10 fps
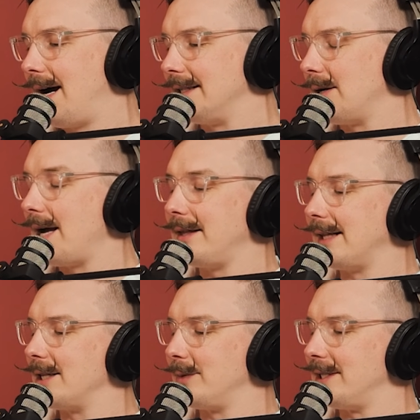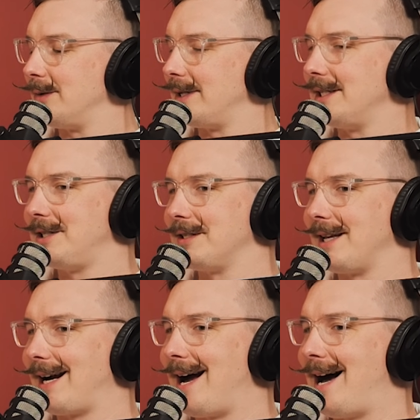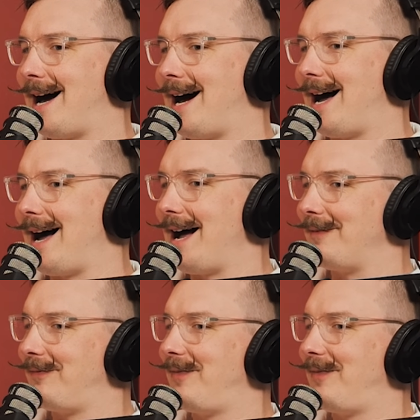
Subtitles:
So I think that's what he's doing. He's just like, a